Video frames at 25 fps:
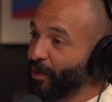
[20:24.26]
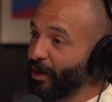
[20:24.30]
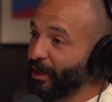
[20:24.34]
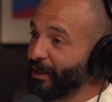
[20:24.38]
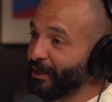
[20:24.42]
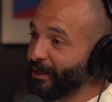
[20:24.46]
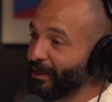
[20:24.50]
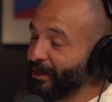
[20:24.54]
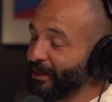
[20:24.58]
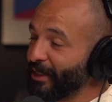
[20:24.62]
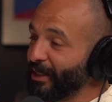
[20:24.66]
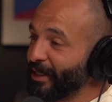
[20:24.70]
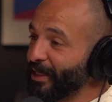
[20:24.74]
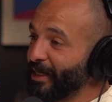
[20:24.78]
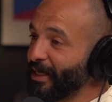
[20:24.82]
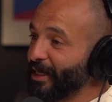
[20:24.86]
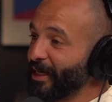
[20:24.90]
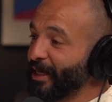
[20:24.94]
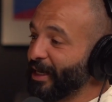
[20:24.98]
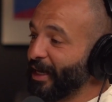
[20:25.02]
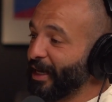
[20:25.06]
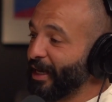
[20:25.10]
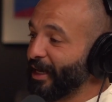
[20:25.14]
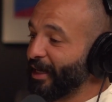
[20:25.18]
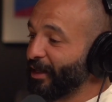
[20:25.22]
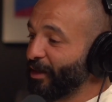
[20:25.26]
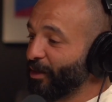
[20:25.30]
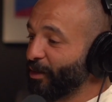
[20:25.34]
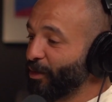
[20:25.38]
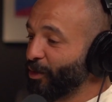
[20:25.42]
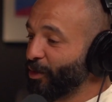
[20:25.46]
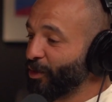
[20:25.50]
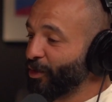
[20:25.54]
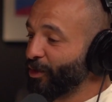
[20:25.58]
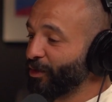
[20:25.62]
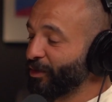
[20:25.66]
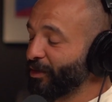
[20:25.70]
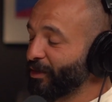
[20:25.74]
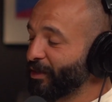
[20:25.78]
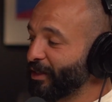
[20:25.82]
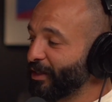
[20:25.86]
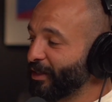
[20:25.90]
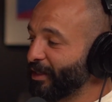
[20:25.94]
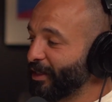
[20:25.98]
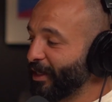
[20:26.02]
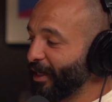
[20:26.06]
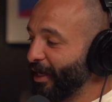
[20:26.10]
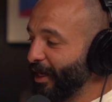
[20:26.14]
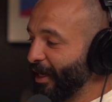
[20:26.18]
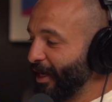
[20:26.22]
what? I learned
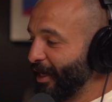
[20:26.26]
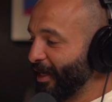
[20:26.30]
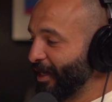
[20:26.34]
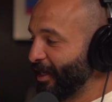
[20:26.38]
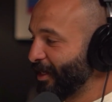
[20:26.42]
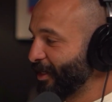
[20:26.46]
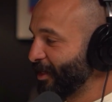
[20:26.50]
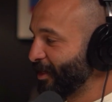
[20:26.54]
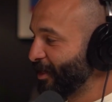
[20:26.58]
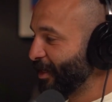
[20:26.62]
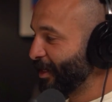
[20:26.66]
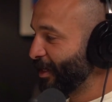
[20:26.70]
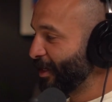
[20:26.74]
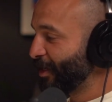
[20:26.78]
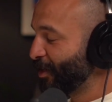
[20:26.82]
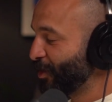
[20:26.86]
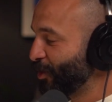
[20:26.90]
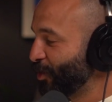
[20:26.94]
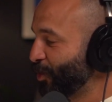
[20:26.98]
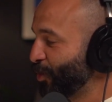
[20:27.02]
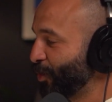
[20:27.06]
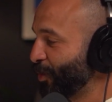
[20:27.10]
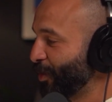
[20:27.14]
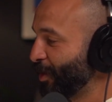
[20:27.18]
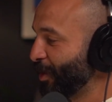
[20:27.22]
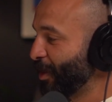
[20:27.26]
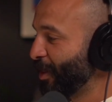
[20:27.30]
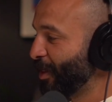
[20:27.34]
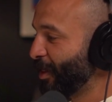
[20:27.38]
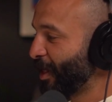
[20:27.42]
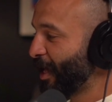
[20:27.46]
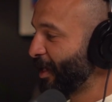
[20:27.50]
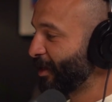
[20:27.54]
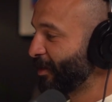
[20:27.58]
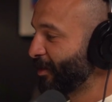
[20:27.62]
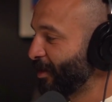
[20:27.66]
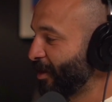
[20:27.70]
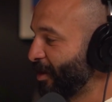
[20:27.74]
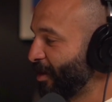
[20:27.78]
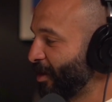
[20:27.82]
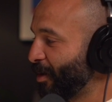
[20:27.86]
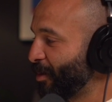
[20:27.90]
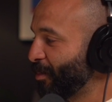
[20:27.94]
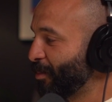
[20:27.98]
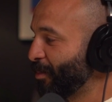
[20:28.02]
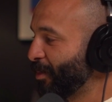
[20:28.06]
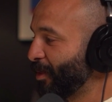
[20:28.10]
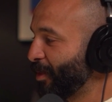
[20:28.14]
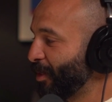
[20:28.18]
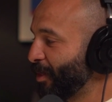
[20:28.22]
during that
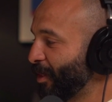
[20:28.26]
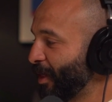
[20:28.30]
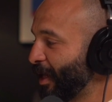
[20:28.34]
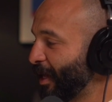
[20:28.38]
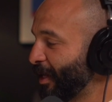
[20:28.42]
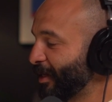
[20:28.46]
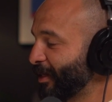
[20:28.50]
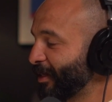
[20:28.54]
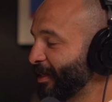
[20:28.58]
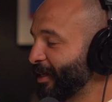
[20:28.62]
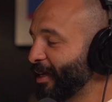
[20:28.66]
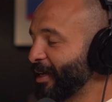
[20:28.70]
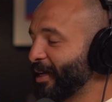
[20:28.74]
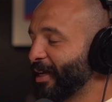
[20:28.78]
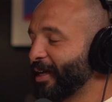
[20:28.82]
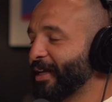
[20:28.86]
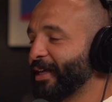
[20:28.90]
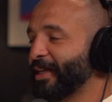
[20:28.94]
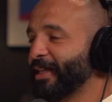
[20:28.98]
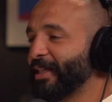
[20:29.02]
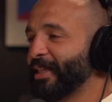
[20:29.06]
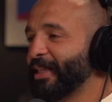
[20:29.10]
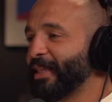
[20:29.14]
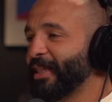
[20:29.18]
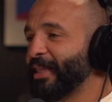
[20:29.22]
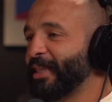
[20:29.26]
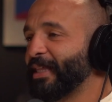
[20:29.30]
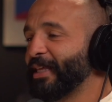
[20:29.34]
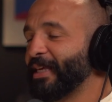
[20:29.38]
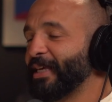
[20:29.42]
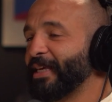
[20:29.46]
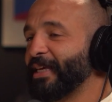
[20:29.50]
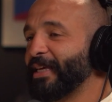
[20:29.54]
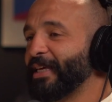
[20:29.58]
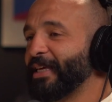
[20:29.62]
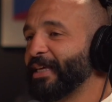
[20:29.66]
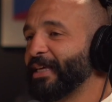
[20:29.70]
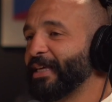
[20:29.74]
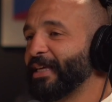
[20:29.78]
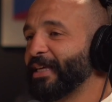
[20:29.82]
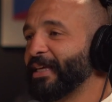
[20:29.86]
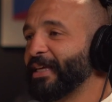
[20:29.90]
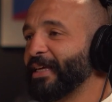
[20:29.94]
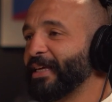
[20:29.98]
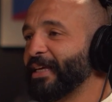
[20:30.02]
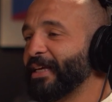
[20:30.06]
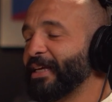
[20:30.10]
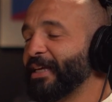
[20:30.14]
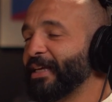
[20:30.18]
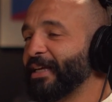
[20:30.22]
time that the
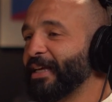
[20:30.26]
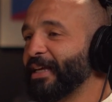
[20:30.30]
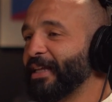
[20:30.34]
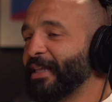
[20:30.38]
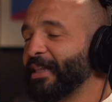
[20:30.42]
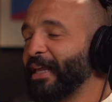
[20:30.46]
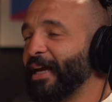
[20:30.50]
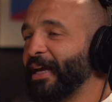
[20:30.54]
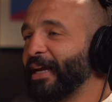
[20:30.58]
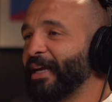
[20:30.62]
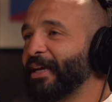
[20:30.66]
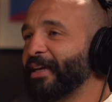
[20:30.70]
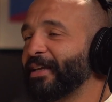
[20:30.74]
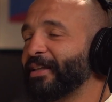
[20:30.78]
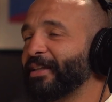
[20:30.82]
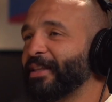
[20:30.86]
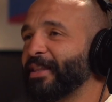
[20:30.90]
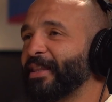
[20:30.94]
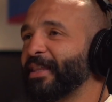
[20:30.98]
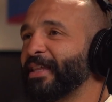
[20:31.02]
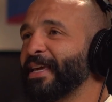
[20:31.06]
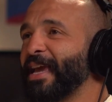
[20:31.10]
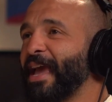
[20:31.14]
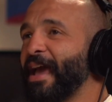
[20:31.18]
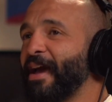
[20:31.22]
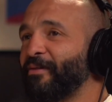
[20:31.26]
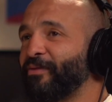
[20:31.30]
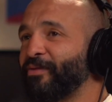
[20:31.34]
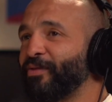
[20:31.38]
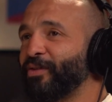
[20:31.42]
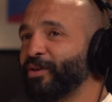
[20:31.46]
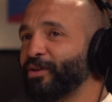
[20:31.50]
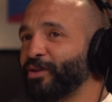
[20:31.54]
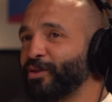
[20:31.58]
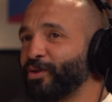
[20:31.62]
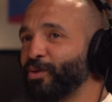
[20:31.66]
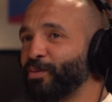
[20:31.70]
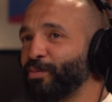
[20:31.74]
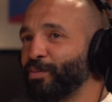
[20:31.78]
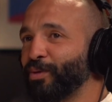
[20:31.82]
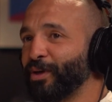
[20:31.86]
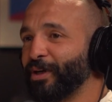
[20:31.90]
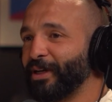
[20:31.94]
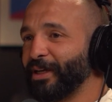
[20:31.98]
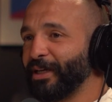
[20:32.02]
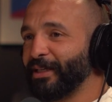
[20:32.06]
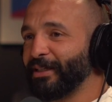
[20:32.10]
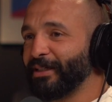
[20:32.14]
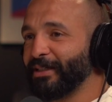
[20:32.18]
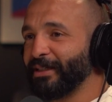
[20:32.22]
effort you
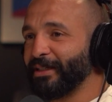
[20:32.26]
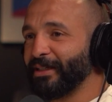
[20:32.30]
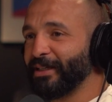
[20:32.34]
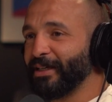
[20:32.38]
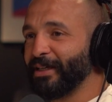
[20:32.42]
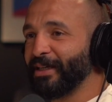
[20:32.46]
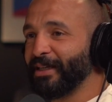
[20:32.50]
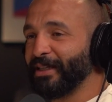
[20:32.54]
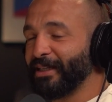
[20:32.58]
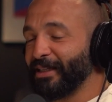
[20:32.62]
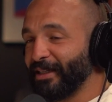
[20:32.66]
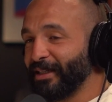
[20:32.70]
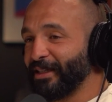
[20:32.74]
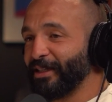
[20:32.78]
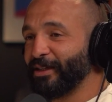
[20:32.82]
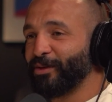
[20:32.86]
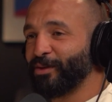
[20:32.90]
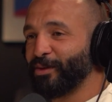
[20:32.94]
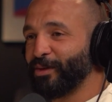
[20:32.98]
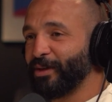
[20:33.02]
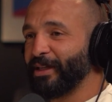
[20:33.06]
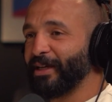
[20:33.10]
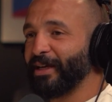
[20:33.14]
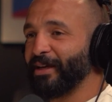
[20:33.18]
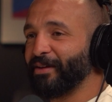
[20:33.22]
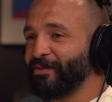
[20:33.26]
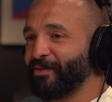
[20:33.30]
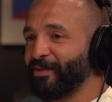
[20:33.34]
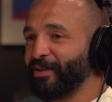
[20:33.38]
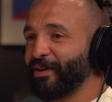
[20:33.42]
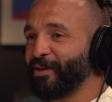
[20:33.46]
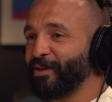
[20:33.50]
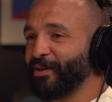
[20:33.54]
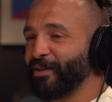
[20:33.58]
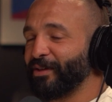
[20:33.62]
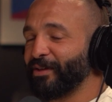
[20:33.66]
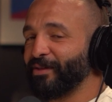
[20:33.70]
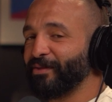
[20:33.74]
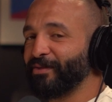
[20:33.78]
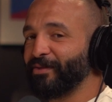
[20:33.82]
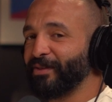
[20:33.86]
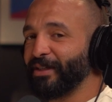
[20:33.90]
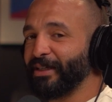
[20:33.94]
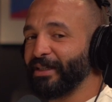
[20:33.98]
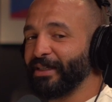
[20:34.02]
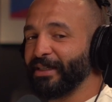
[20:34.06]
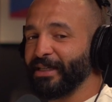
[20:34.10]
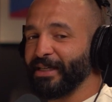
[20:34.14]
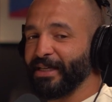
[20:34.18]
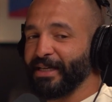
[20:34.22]
put in, literally and
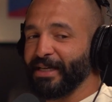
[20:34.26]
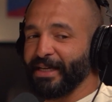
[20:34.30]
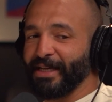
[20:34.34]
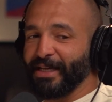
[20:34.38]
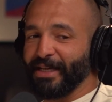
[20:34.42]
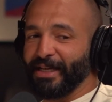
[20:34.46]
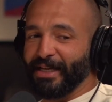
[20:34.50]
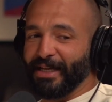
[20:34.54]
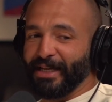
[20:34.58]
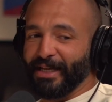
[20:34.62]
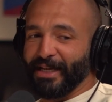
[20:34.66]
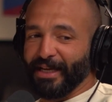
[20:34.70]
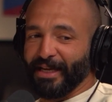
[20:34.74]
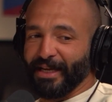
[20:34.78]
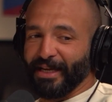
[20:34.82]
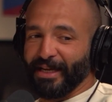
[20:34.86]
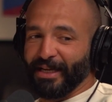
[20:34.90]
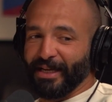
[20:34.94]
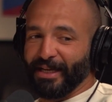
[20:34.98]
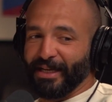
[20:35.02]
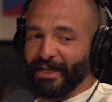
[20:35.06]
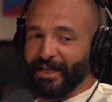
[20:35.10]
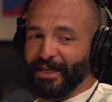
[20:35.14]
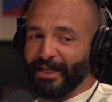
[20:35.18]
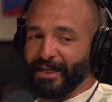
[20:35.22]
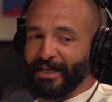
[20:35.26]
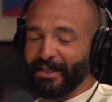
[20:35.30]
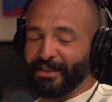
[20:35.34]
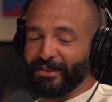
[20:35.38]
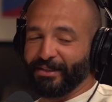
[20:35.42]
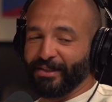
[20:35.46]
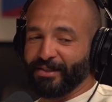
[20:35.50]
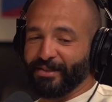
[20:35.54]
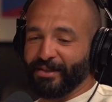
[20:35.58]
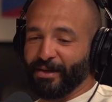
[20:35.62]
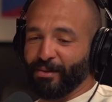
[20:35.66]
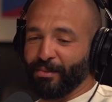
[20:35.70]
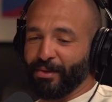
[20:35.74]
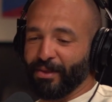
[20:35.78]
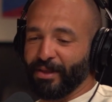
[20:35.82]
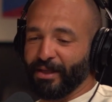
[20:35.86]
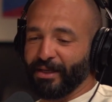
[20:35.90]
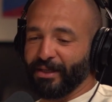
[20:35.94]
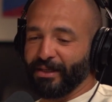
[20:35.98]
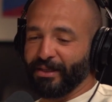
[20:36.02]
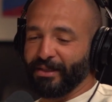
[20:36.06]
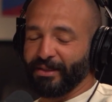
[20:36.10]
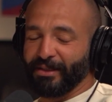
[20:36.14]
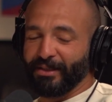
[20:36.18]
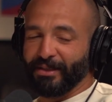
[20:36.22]
figuratively, into
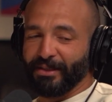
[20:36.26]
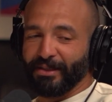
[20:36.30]
something